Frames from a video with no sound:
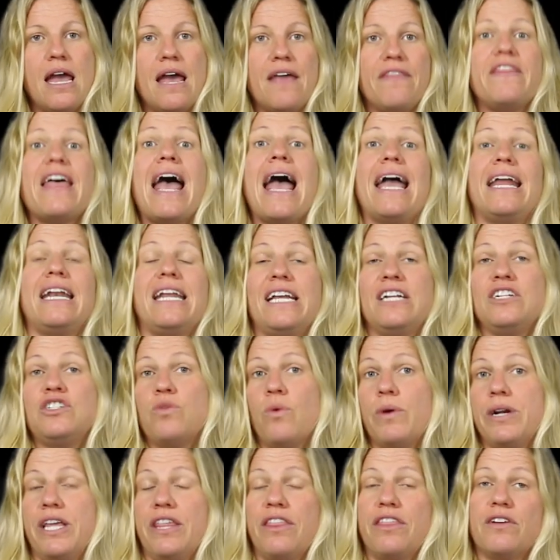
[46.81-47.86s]
Then, in
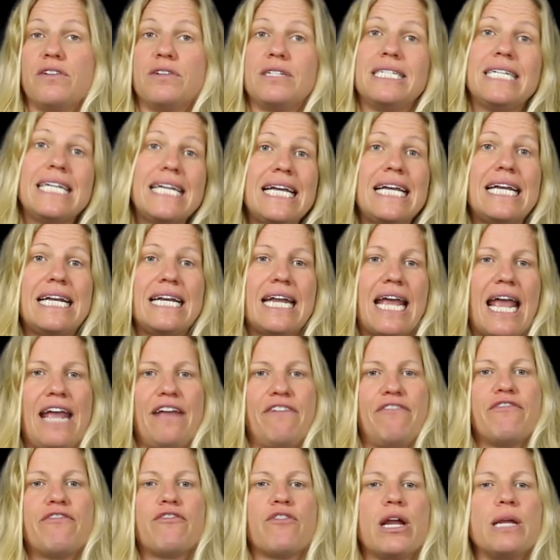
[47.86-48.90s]
2013, a
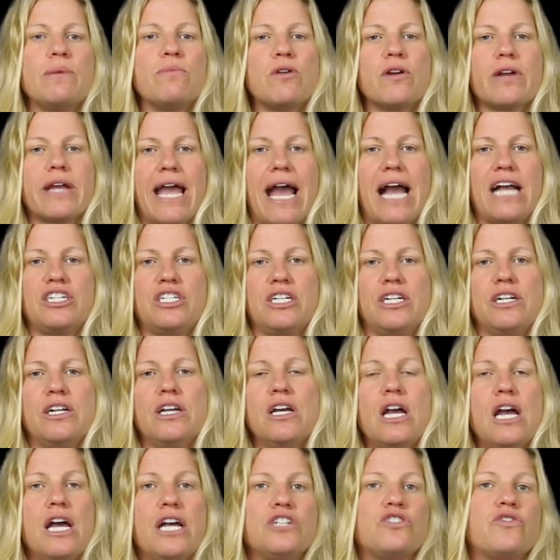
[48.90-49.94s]
framework action
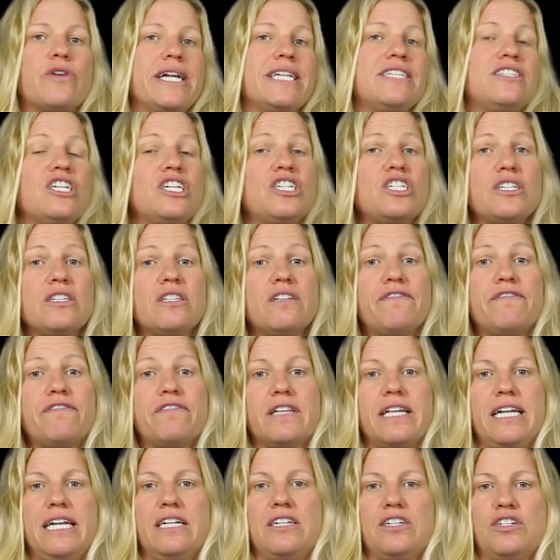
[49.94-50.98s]
transitioned the
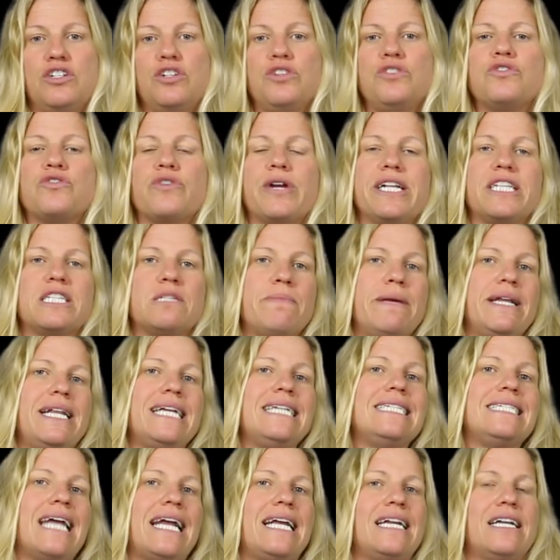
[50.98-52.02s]
fleet to
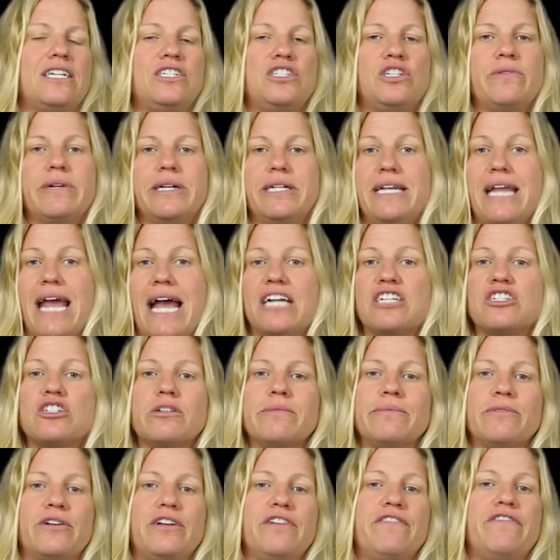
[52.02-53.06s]
transmitting data to a
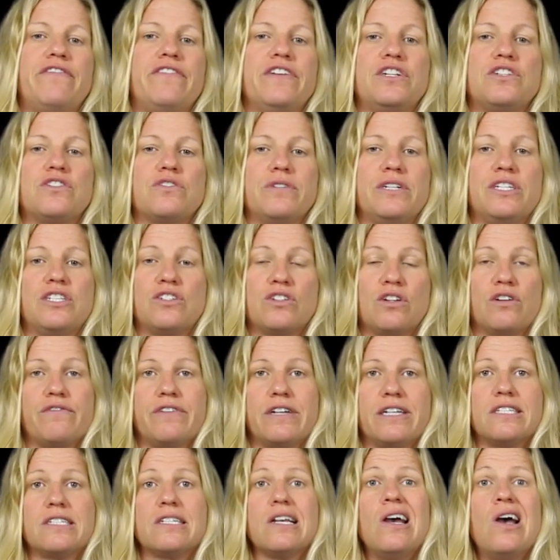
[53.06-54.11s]
National Marine Fisheries
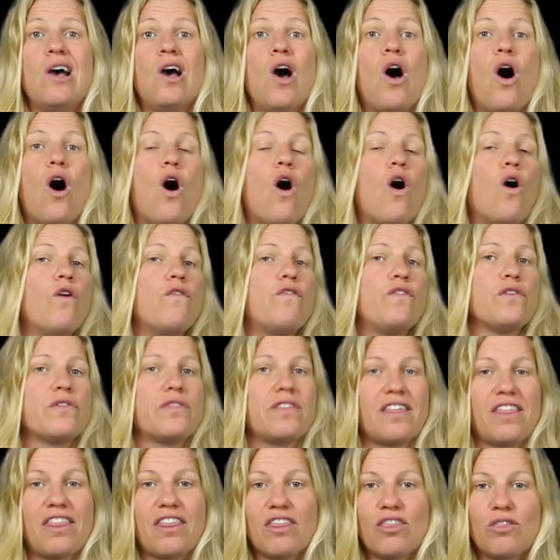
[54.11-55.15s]
Service over
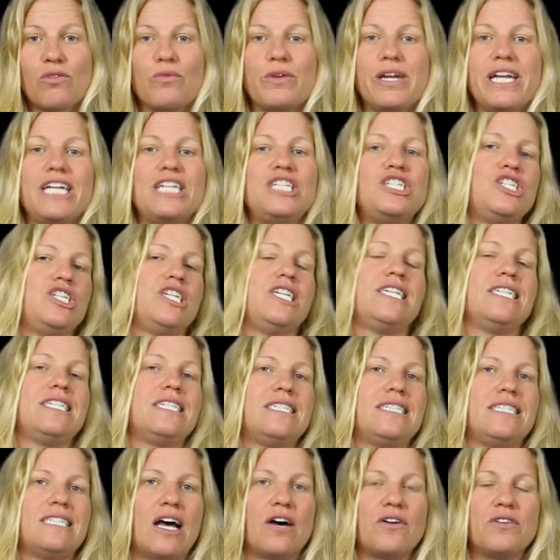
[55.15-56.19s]
the 3G
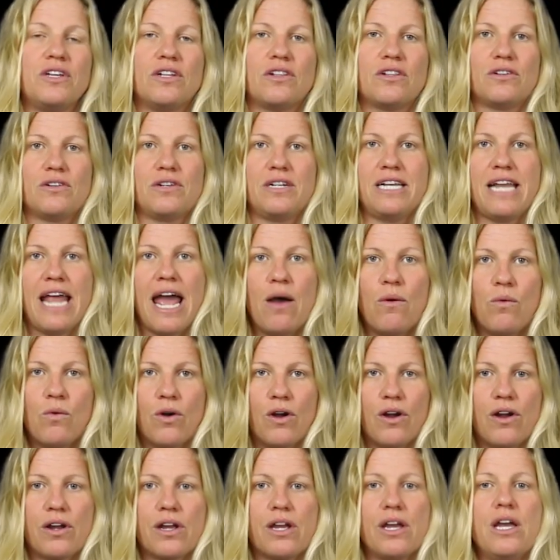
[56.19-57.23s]
cellular
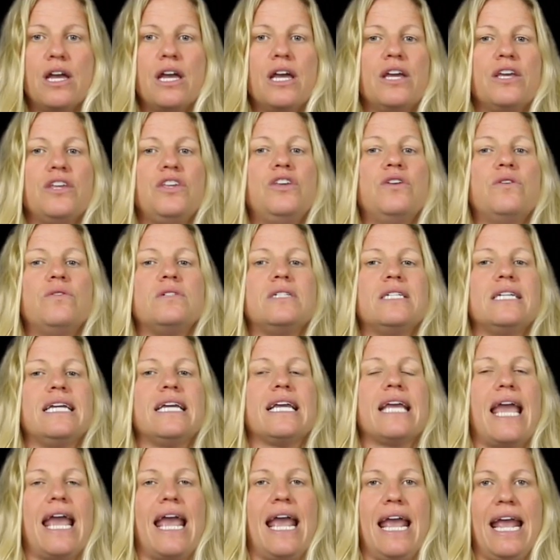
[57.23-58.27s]
network
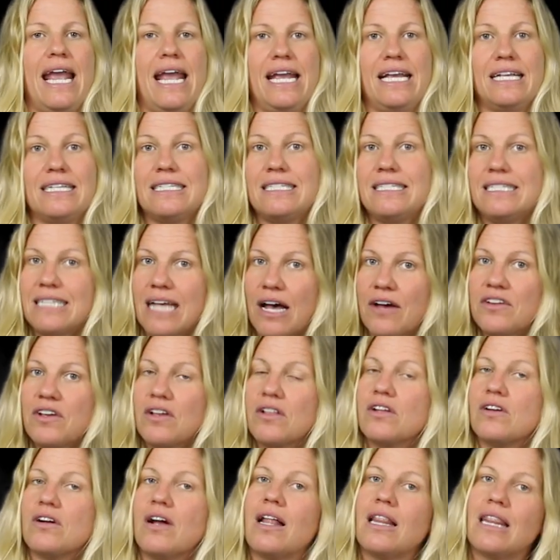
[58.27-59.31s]
using a
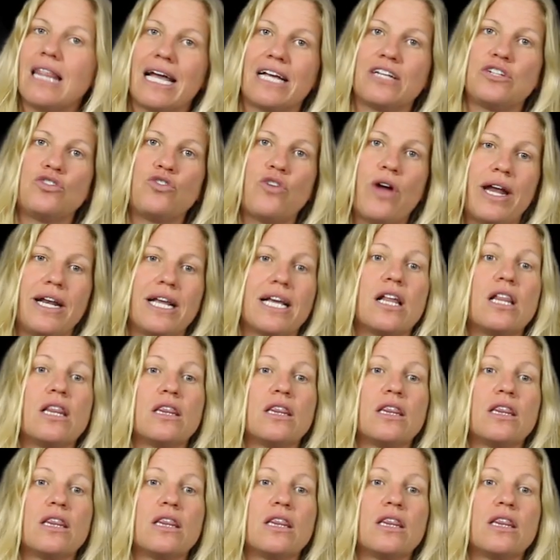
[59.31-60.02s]
cellular electronic